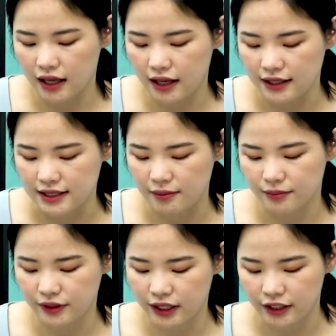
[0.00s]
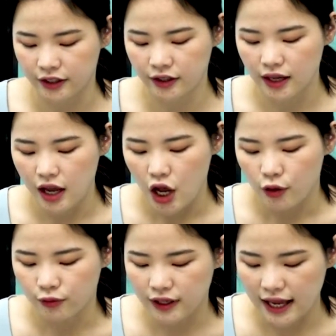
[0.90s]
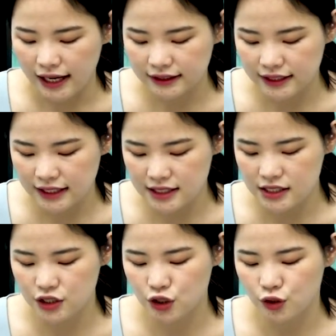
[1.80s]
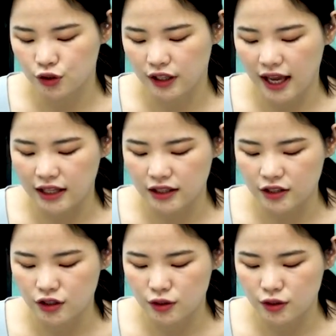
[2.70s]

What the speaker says: example here, reactants would get